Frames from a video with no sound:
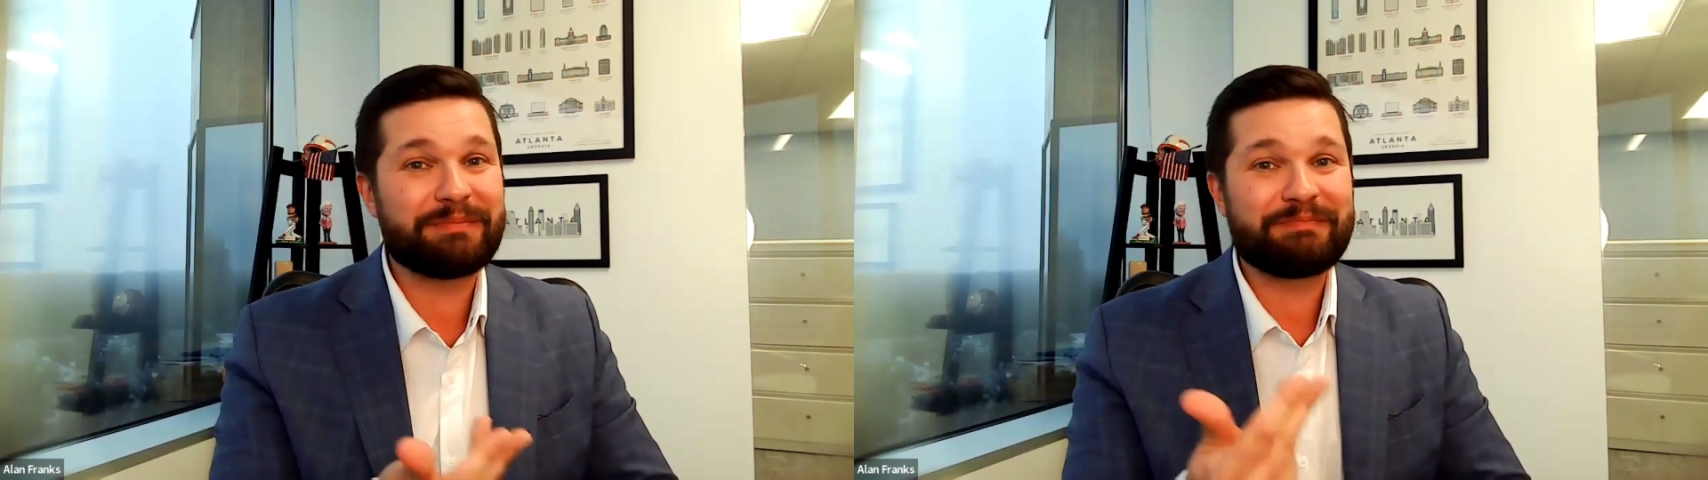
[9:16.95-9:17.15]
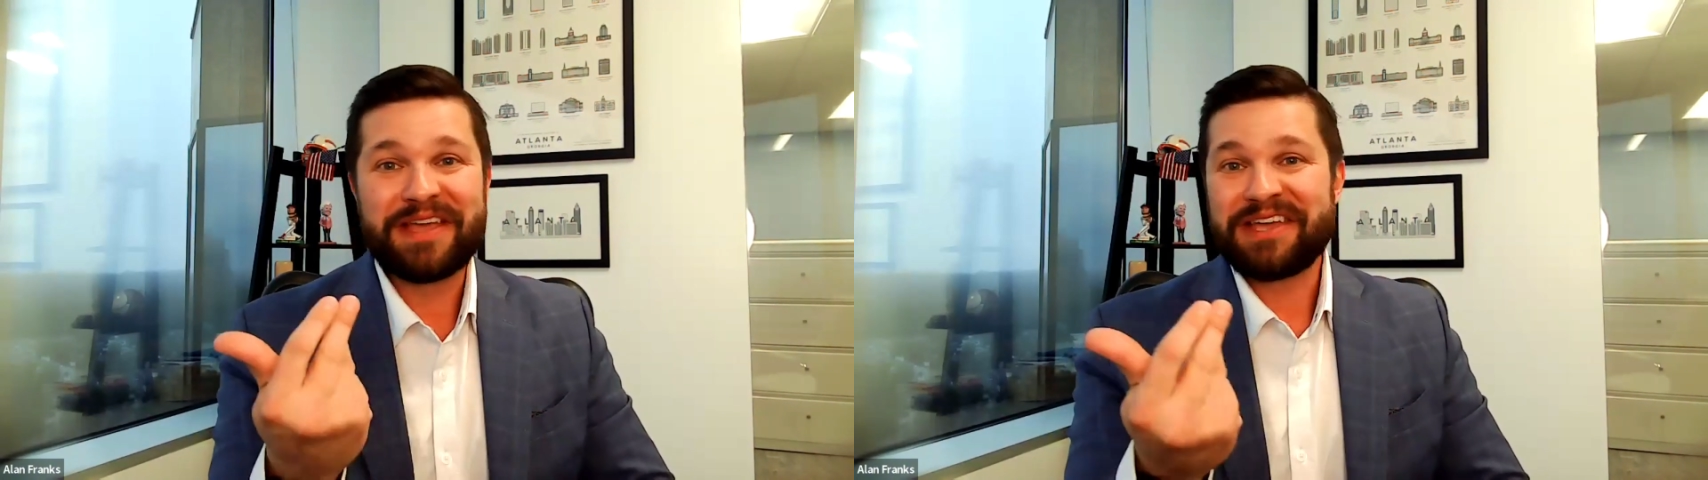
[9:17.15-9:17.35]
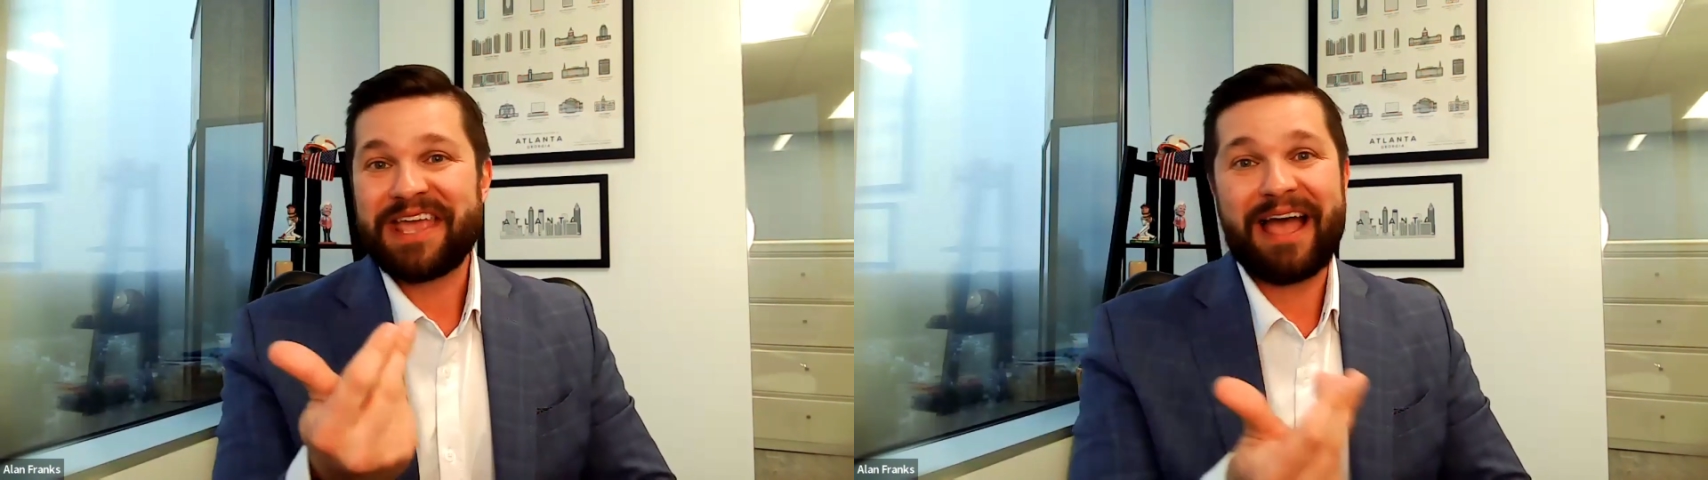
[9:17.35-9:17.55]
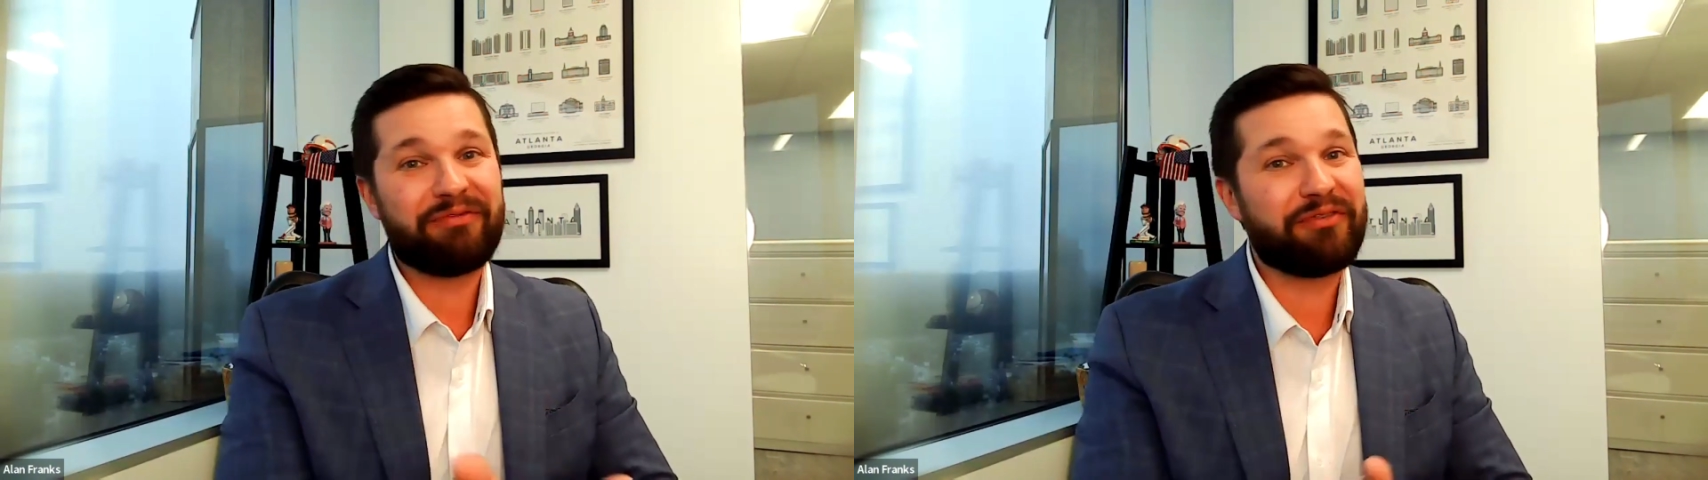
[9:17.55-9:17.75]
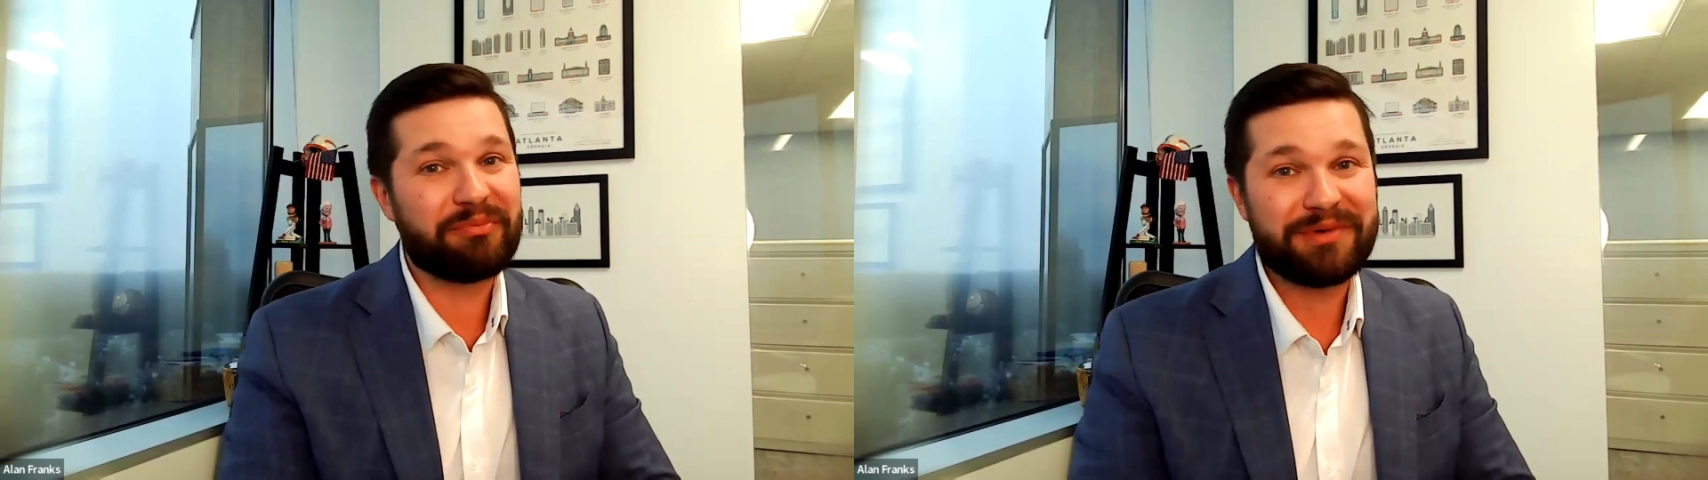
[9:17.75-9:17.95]
and
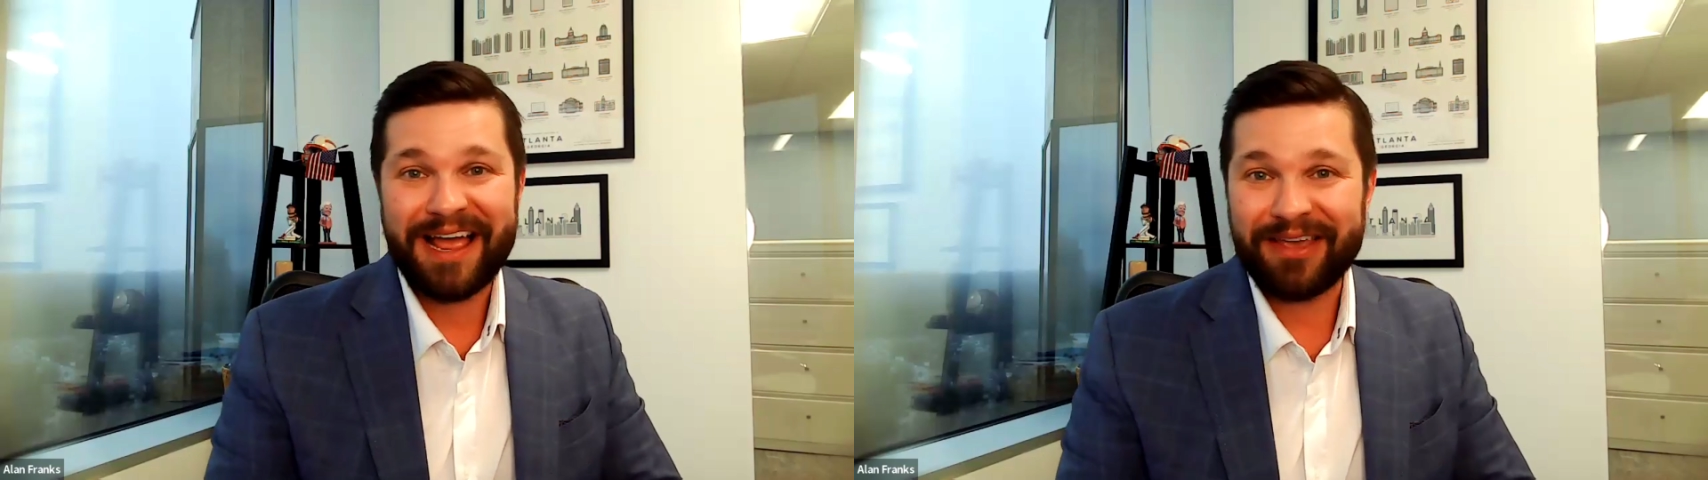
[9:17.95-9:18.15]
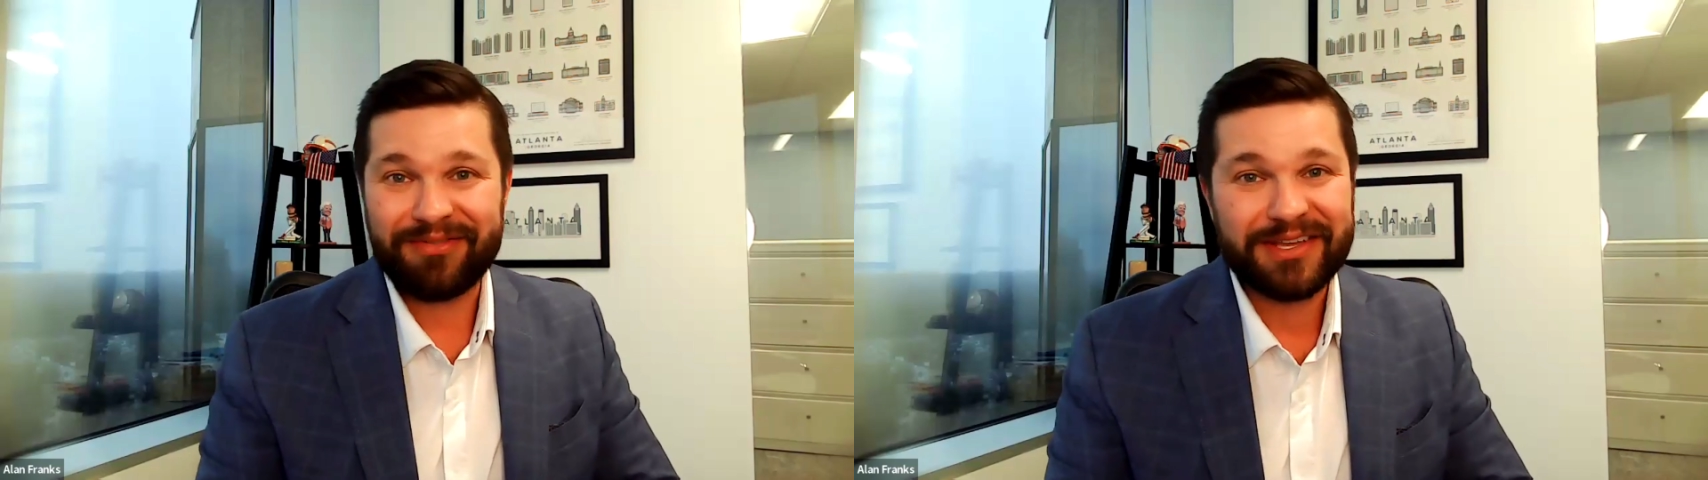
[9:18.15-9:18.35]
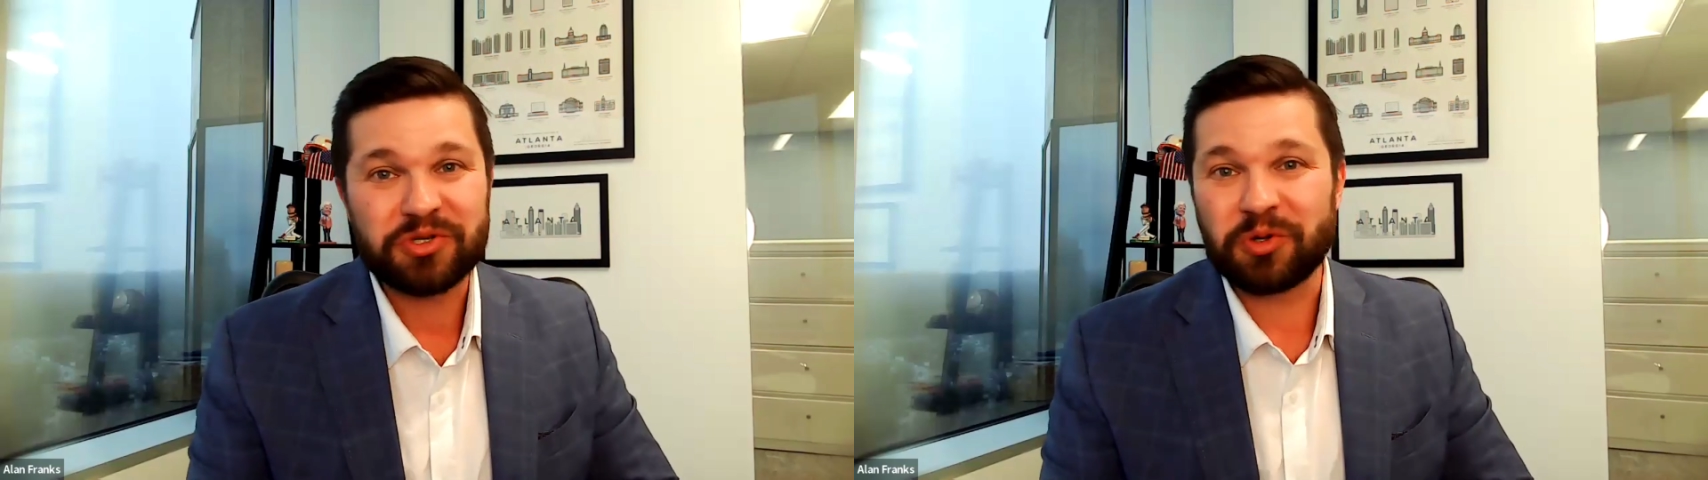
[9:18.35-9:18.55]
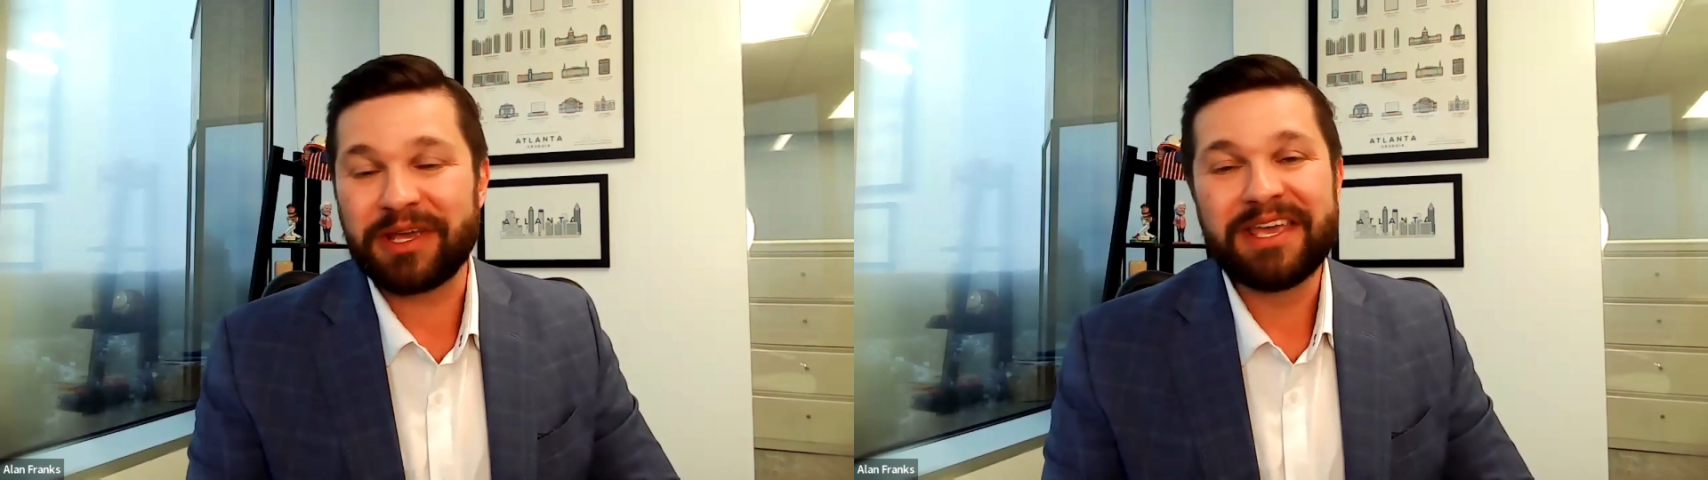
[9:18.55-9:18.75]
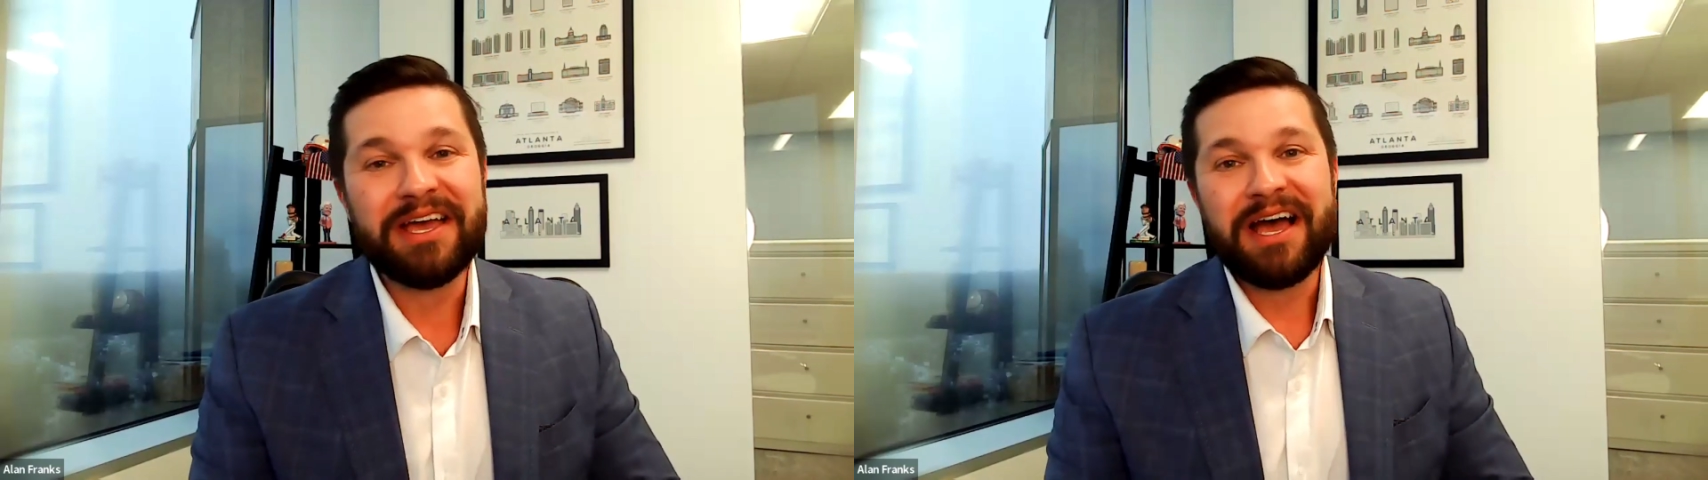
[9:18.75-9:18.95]
half of them die
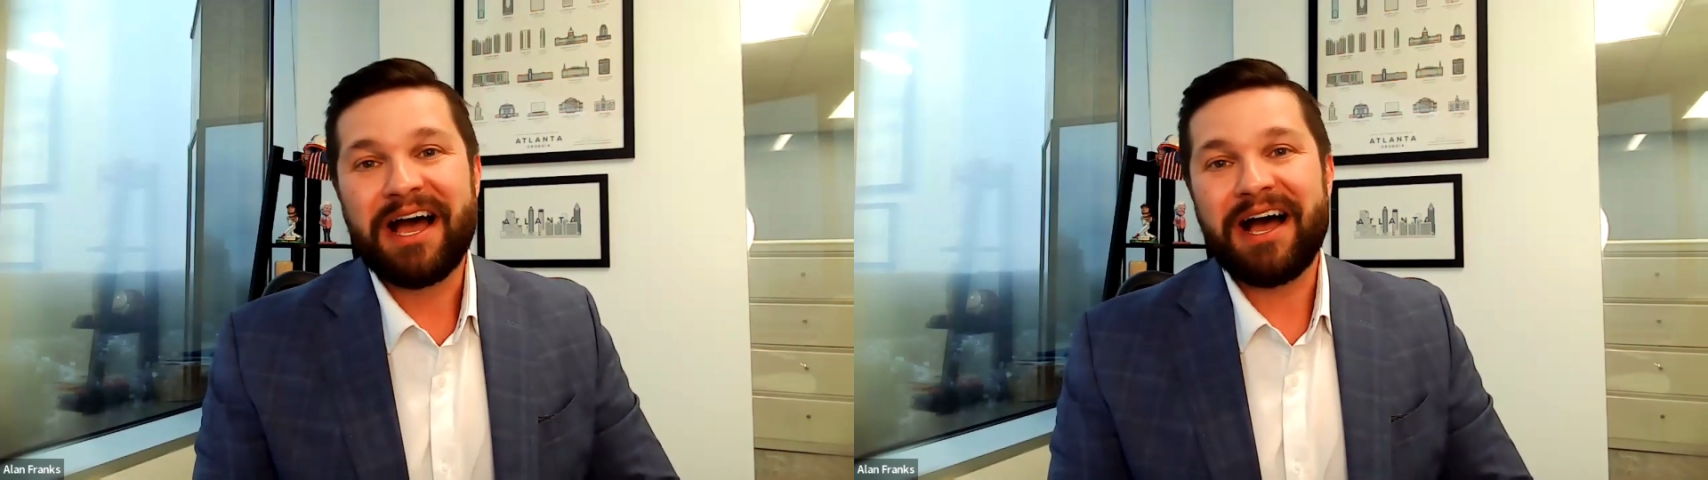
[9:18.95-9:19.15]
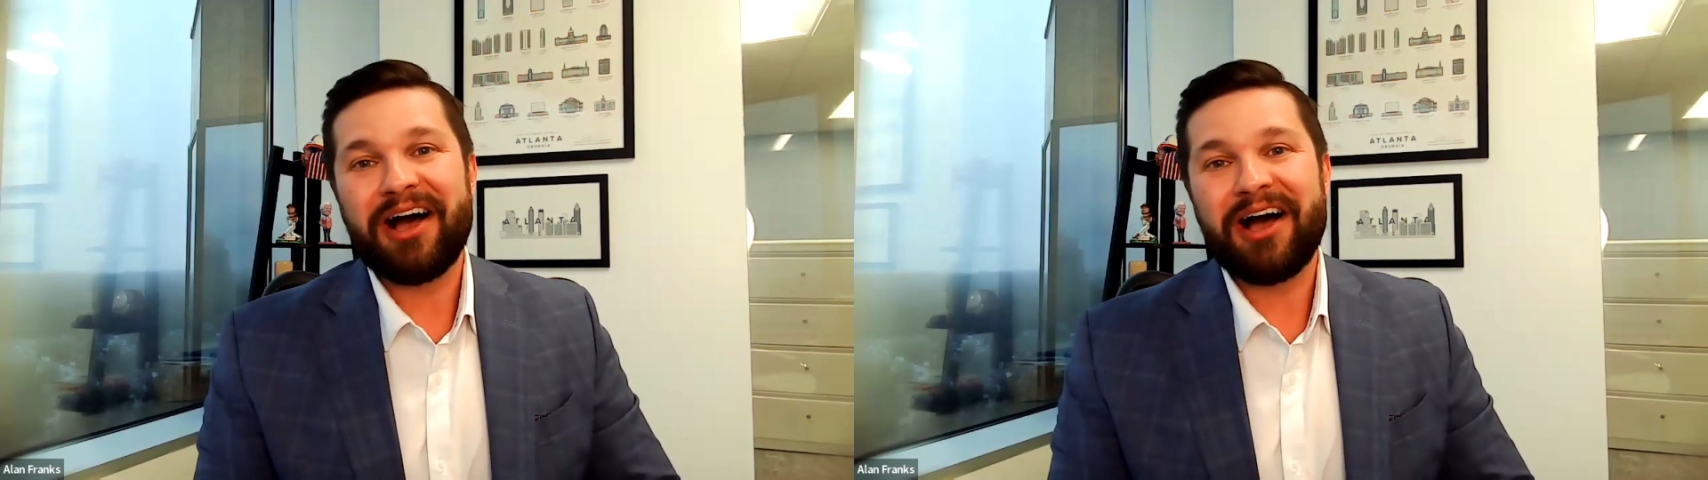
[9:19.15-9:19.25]
eventually.